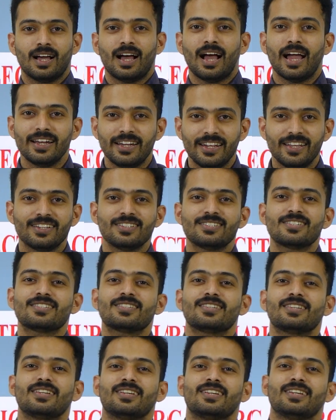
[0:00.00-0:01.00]
Hi dears,
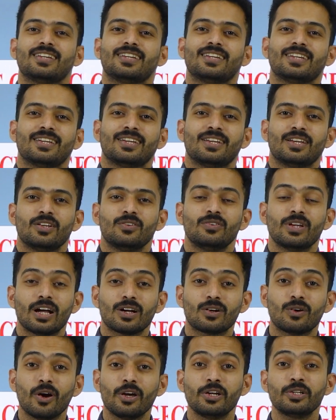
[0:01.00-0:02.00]
we are
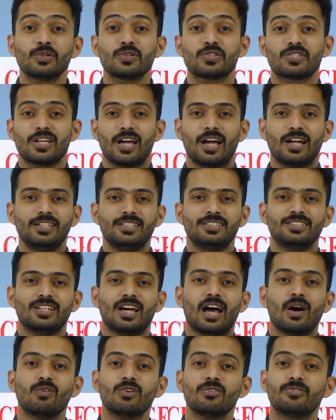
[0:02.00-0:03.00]
going to start
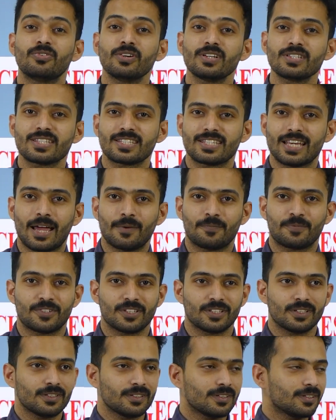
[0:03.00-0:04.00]
our first
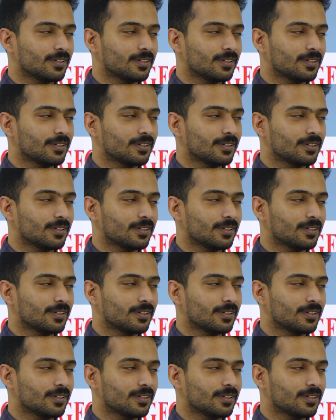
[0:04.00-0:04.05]
chapter,